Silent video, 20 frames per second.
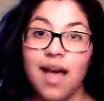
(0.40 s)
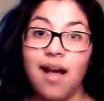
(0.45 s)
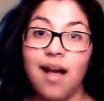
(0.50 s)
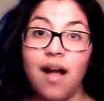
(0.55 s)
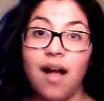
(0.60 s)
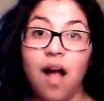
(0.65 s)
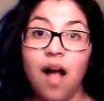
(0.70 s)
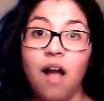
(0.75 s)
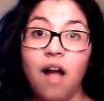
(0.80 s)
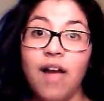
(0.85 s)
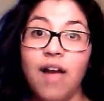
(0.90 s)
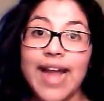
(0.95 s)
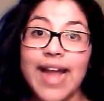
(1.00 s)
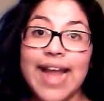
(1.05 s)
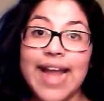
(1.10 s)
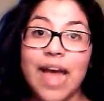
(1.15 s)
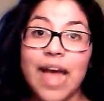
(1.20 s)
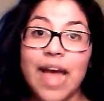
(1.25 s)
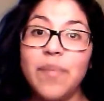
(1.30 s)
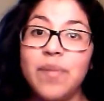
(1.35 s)
All right,
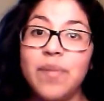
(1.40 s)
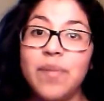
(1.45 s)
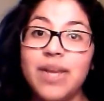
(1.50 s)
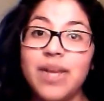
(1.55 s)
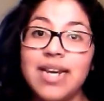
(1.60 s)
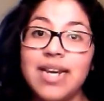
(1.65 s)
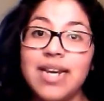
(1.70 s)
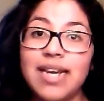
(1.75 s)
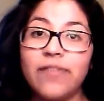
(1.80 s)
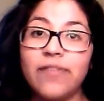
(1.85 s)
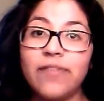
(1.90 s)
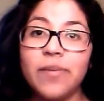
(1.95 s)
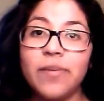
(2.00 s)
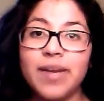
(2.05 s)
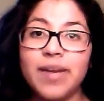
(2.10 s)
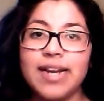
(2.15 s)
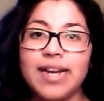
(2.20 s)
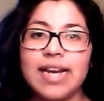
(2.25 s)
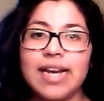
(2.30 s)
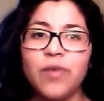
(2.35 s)
happy Monday,
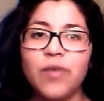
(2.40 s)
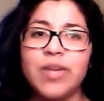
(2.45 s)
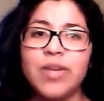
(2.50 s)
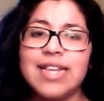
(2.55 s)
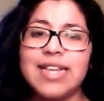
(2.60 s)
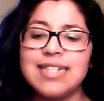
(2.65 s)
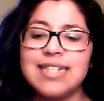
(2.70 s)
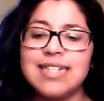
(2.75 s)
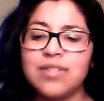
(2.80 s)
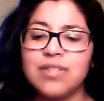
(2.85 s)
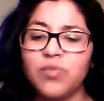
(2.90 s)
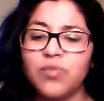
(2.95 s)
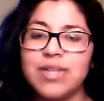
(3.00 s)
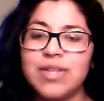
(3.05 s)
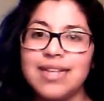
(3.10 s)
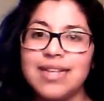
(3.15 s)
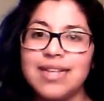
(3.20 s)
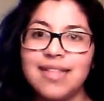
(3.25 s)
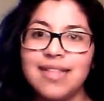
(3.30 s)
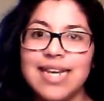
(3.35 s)
everybody. I realize it's really
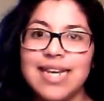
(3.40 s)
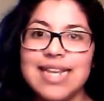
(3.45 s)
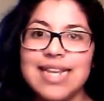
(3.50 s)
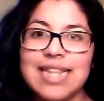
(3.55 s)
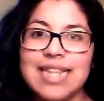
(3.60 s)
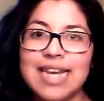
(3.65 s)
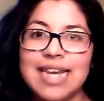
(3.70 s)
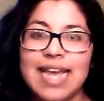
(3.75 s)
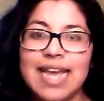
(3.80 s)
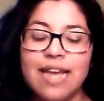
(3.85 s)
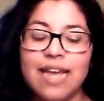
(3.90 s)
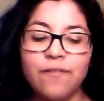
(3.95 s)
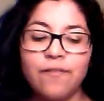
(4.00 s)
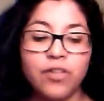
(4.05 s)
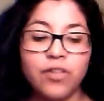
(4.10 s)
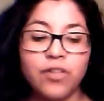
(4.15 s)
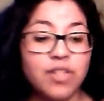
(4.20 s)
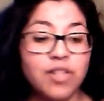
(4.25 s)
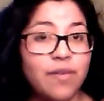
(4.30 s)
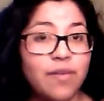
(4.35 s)
late in the day, and for
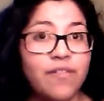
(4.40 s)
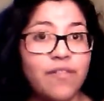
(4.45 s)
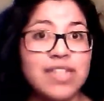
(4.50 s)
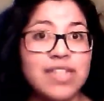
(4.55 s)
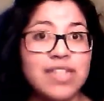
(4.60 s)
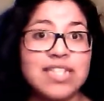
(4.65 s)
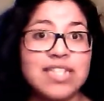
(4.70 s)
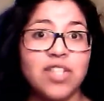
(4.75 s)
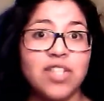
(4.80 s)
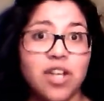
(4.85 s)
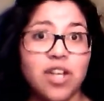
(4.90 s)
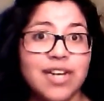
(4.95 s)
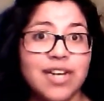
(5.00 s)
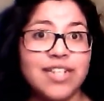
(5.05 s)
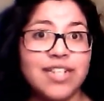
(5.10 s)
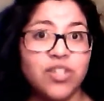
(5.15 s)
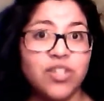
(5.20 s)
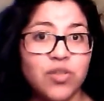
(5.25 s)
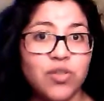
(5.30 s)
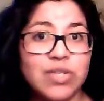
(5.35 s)
some of us, it's already
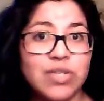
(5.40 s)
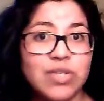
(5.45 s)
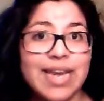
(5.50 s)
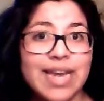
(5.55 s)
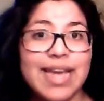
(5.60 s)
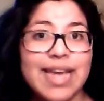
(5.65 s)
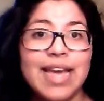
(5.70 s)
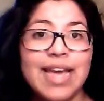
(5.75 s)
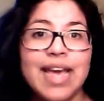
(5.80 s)
Tuesday,